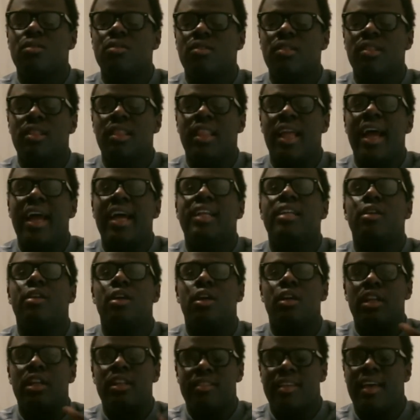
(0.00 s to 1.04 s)
land
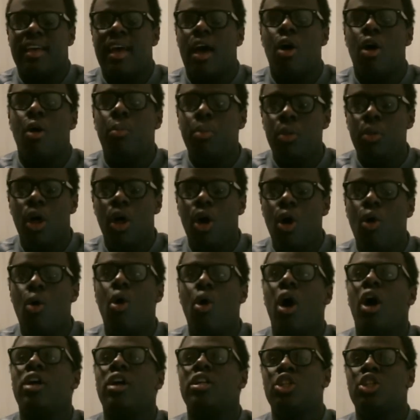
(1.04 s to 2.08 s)
a blow
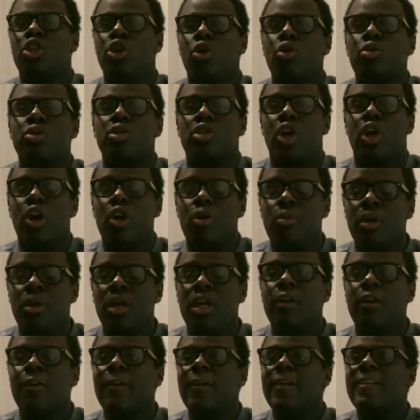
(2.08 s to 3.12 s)
on Gyoun's
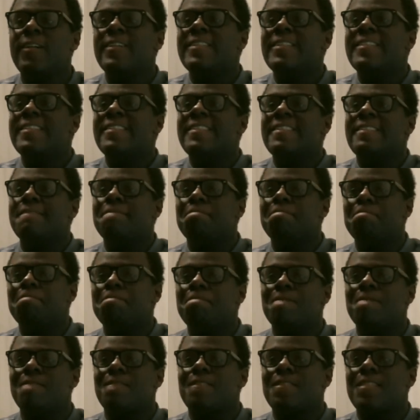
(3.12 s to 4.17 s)
army,
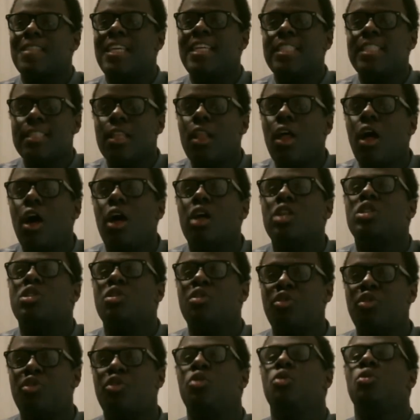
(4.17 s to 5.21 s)
he's lost a
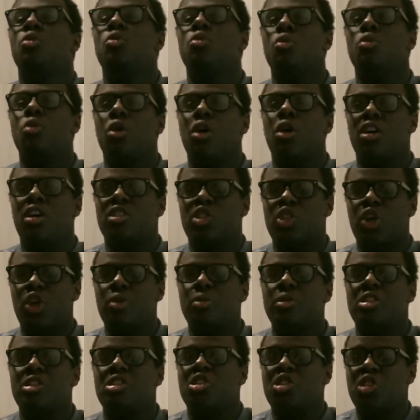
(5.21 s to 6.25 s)
few
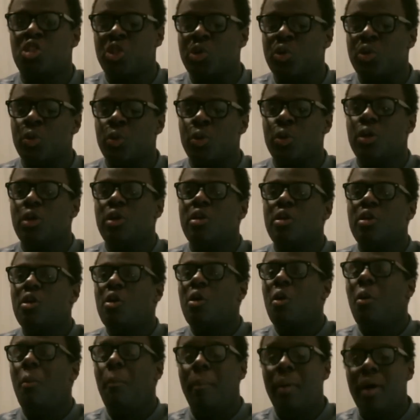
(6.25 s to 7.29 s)
skirmishes too.
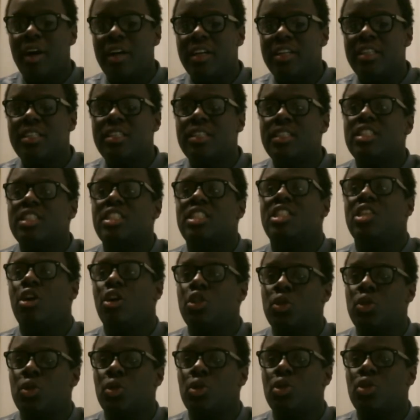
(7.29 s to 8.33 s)
But she
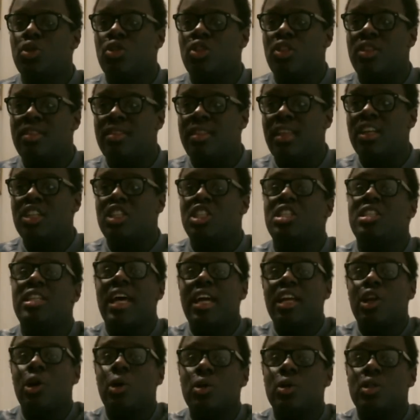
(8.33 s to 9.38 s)

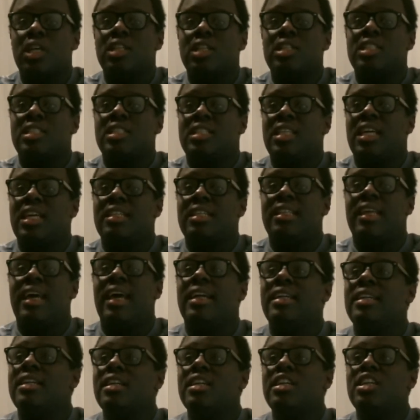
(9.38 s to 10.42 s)
then goes on to state
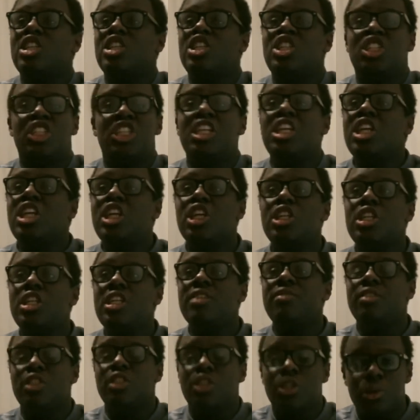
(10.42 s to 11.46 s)
that she couldn't
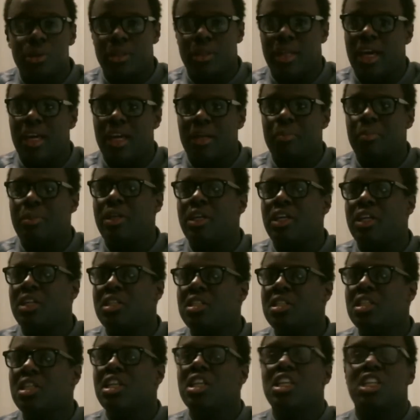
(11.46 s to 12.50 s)
even do that
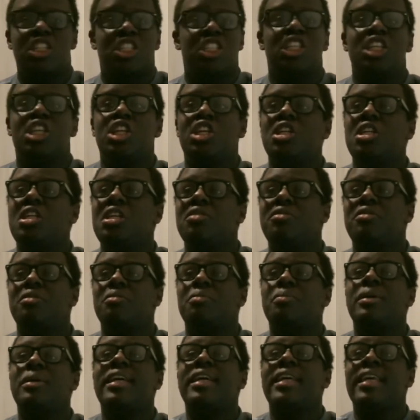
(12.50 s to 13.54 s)
because she couldn't even
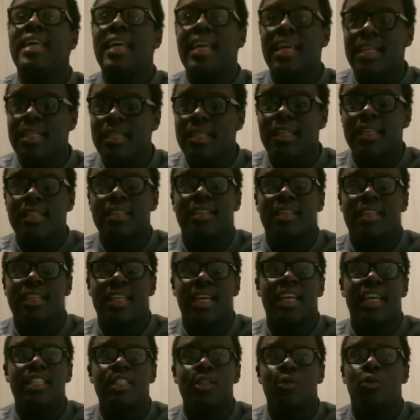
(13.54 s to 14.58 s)
begin to
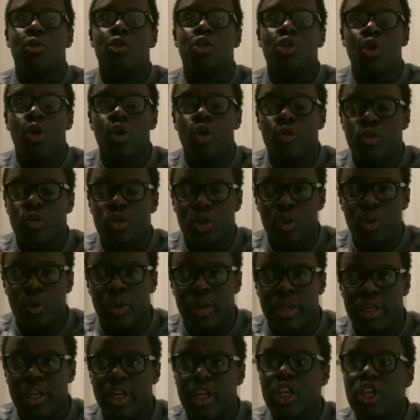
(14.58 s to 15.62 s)
guess what Gyoun was
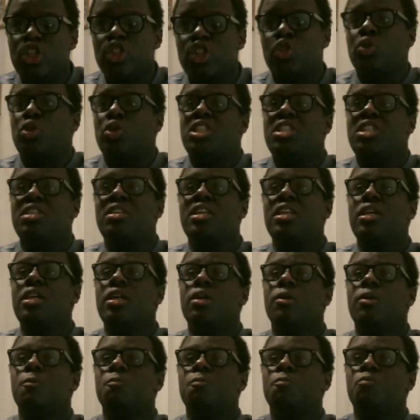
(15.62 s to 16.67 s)
doing. So she
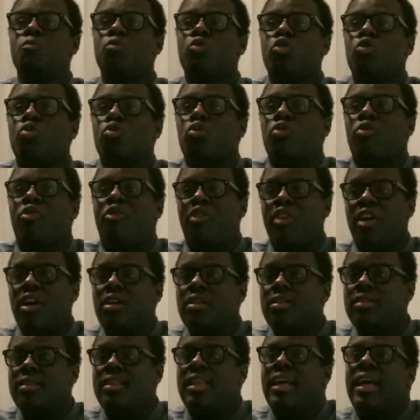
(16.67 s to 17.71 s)

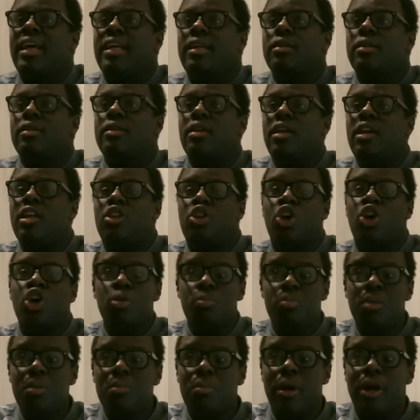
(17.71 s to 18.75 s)
felt that it could
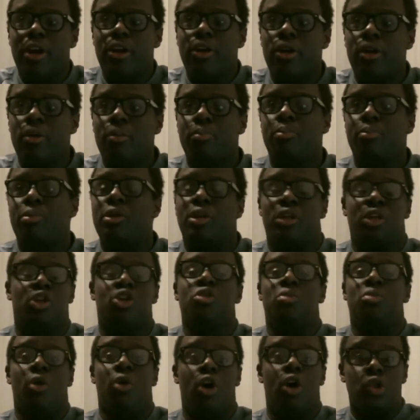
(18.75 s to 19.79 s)
be better, but it
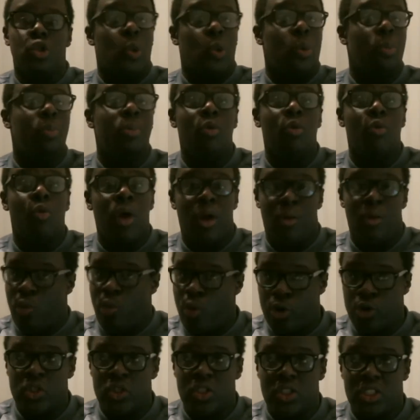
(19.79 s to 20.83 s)
could also be way
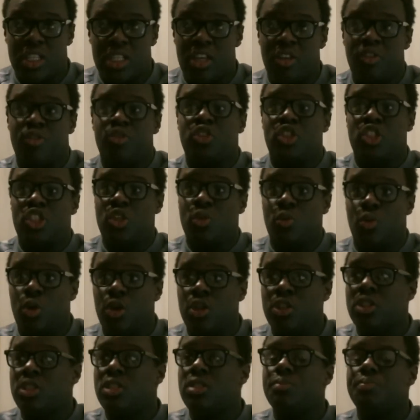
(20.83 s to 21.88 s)
worse if she
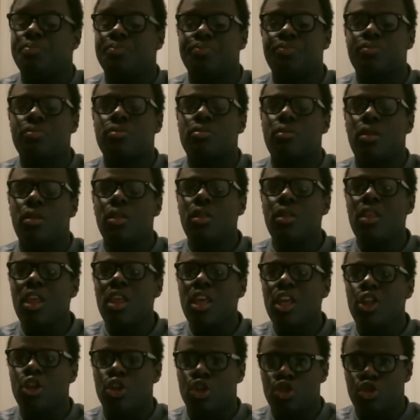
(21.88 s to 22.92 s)
was
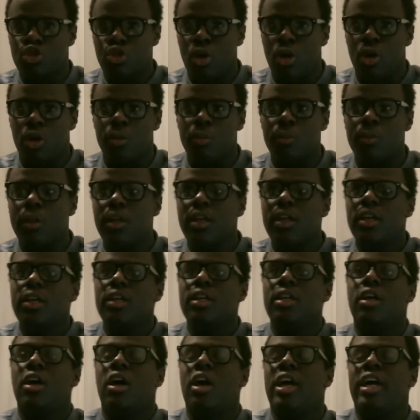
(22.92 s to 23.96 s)
in control.
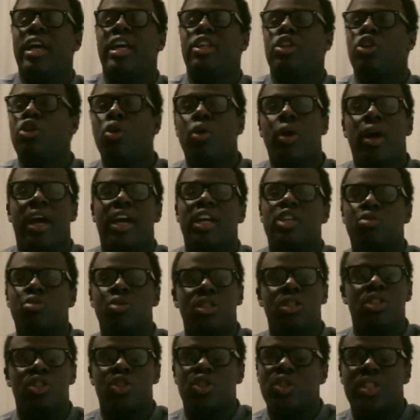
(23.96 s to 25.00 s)
And Kyokai is
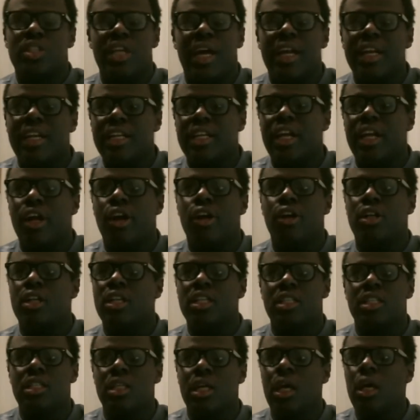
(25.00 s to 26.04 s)
really just standing there and
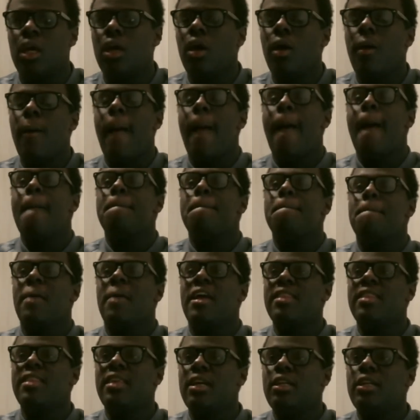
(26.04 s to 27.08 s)
listening.
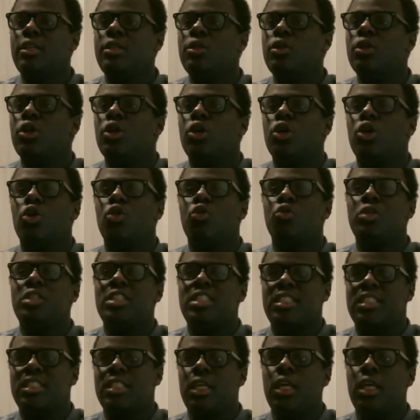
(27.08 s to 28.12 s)
And then we
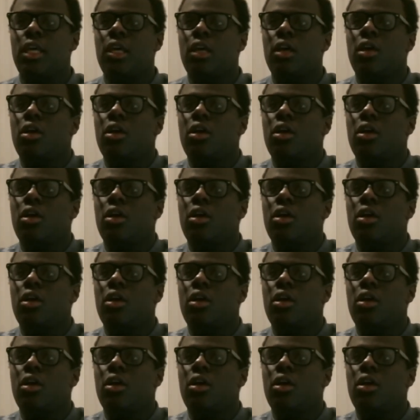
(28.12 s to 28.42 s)
see